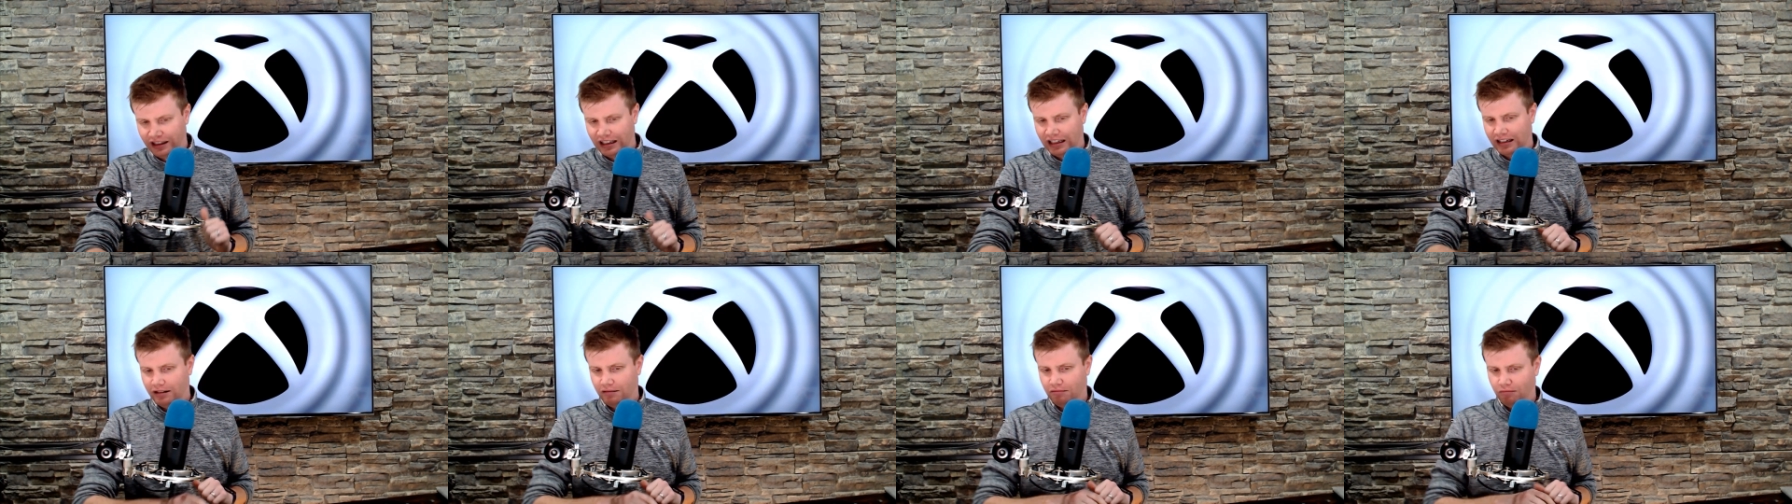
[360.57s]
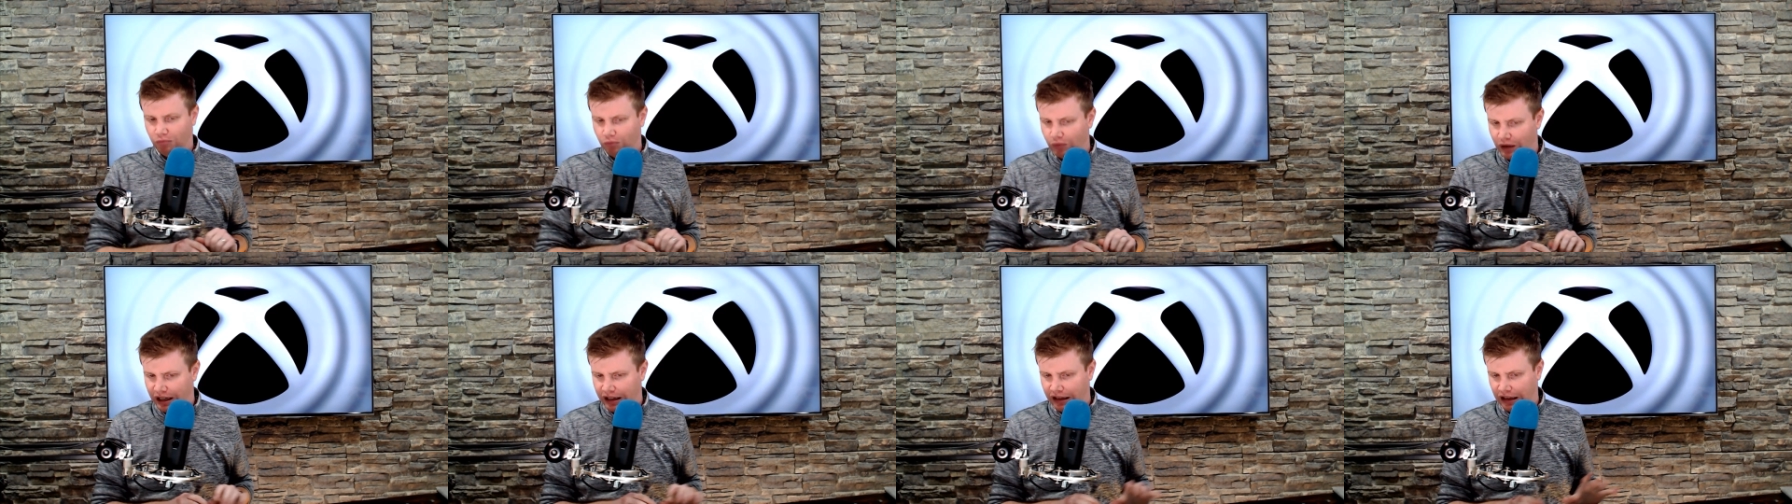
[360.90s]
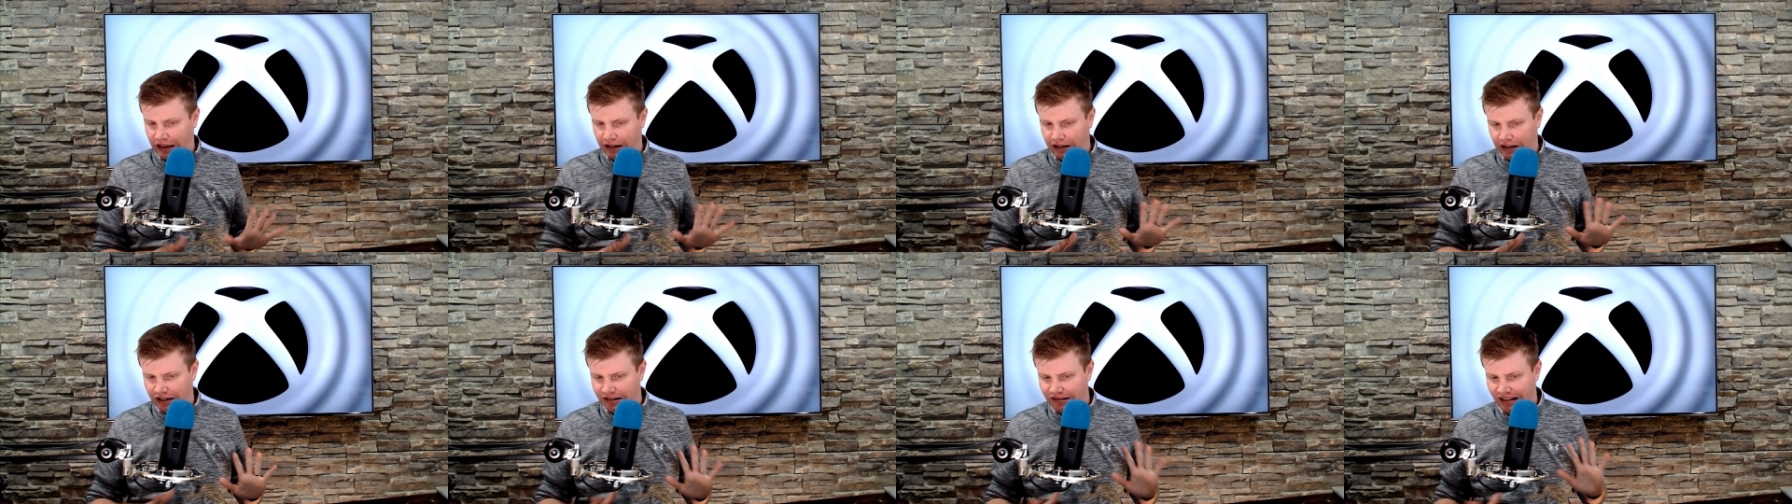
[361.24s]
that
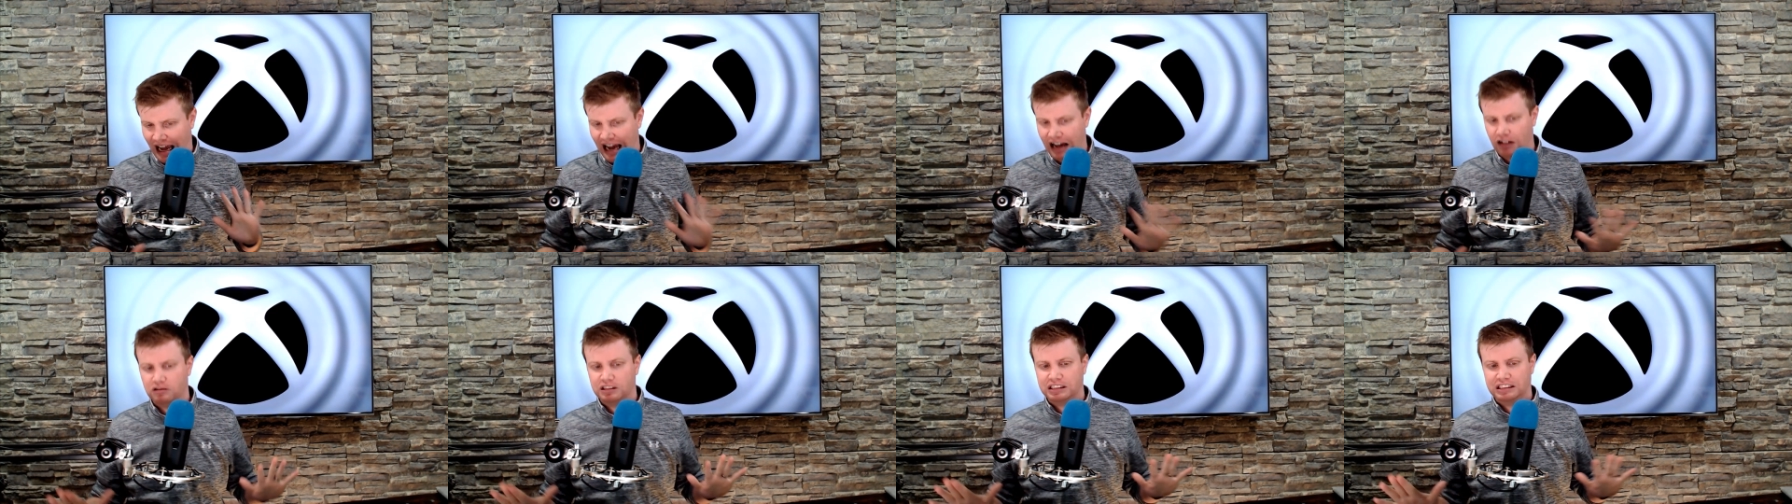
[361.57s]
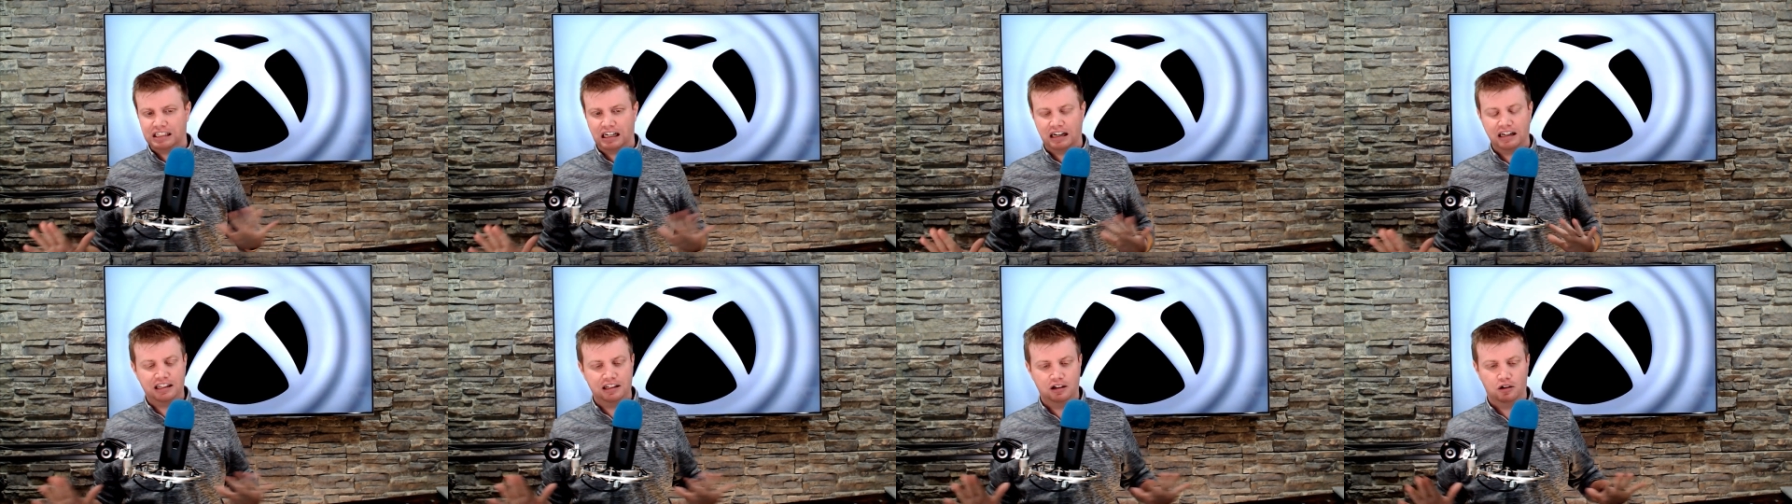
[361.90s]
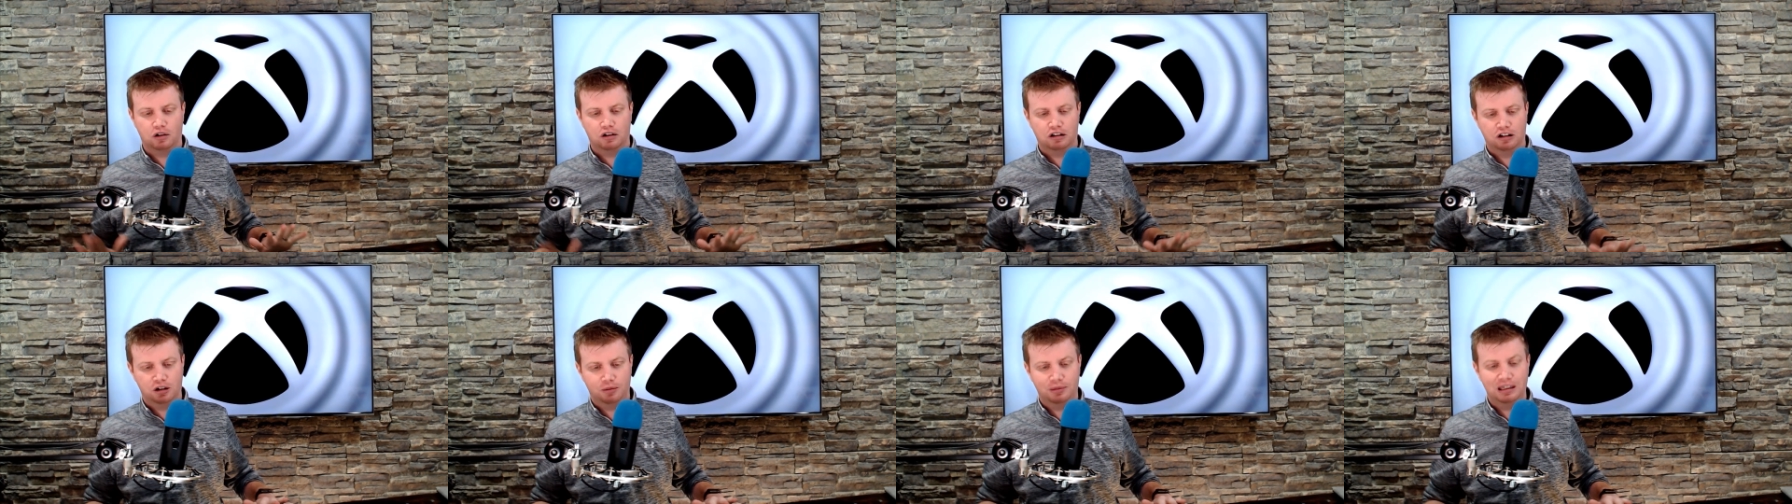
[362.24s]
is outside here a little bit